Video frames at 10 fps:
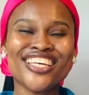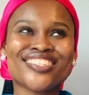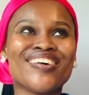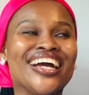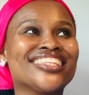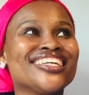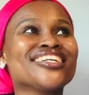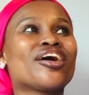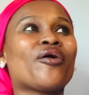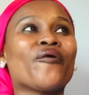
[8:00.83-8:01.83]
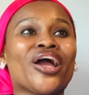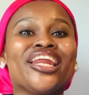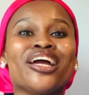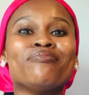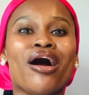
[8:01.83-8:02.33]
So I think Royal
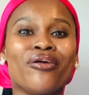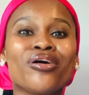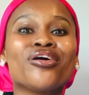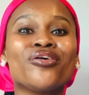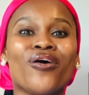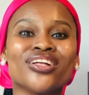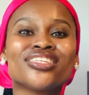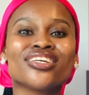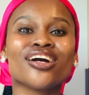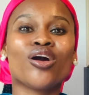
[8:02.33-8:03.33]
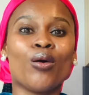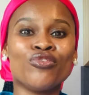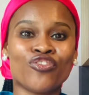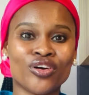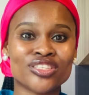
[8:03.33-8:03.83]
Air got
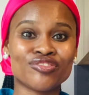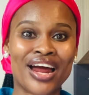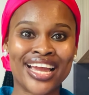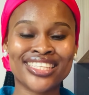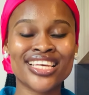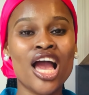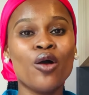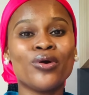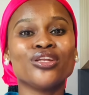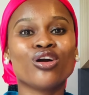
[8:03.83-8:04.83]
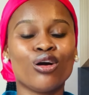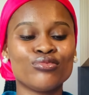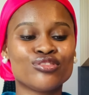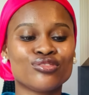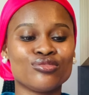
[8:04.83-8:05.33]
comfort right when it
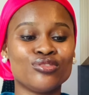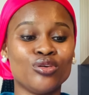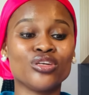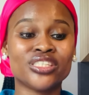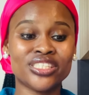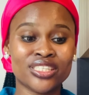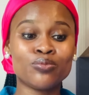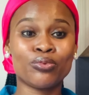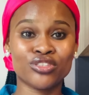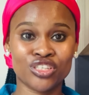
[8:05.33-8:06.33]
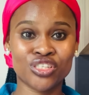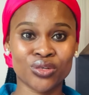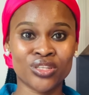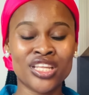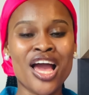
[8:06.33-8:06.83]
comes to your sitting
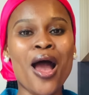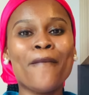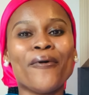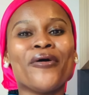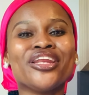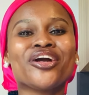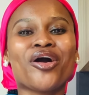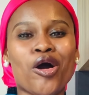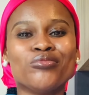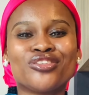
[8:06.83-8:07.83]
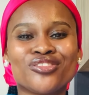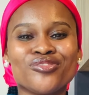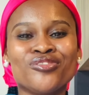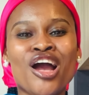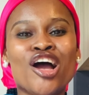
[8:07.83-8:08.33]
position, but when it comes
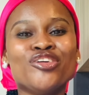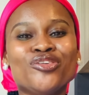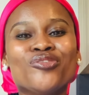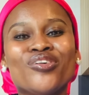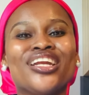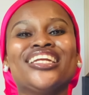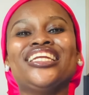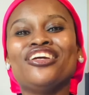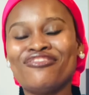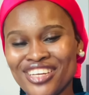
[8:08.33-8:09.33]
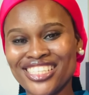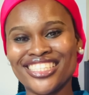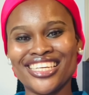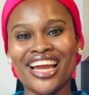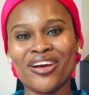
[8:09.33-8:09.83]
to you leaving
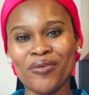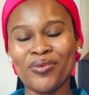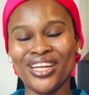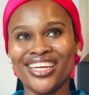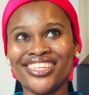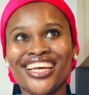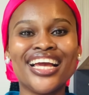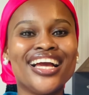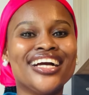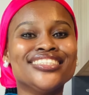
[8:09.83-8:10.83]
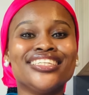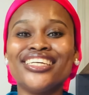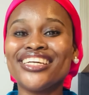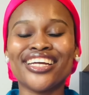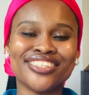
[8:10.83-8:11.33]
the airplane, they
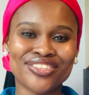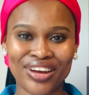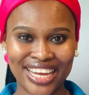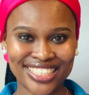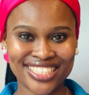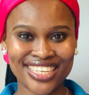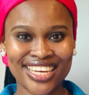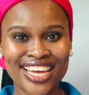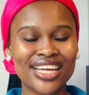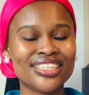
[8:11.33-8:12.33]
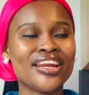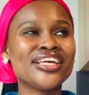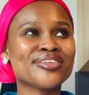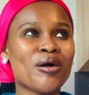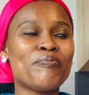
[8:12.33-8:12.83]
didn't get it right. Now
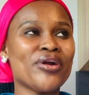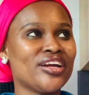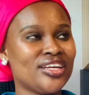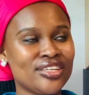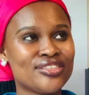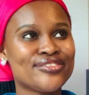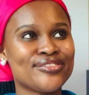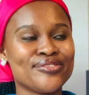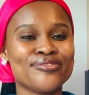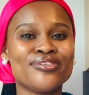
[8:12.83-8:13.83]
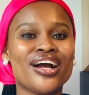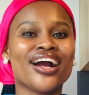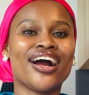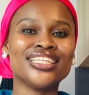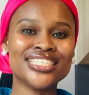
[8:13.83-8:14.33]
let's compare it to
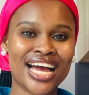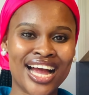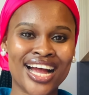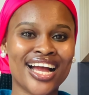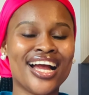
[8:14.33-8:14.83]
Qatar.